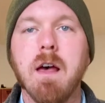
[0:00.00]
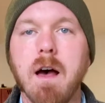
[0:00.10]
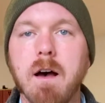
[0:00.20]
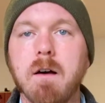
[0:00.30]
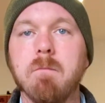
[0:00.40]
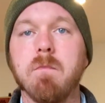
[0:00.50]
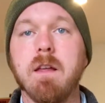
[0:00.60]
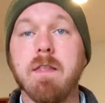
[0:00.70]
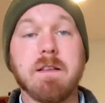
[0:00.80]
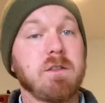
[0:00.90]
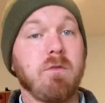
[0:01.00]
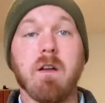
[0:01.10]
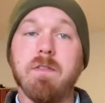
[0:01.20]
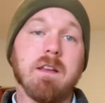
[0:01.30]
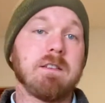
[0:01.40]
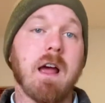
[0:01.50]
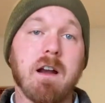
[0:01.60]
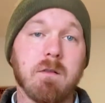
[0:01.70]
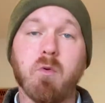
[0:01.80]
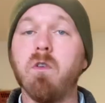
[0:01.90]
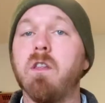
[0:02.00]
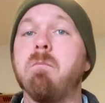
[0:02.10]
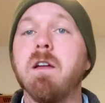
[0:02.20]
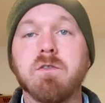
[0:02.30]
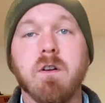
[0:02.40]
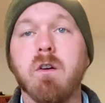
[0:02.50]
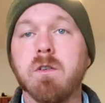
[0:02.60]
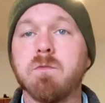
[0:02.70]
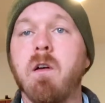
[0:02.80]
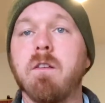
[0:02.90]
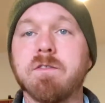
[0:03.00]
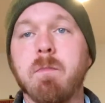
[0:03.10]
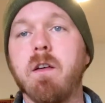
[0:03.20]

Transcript: And that's throughout the entire Portland metro as well as some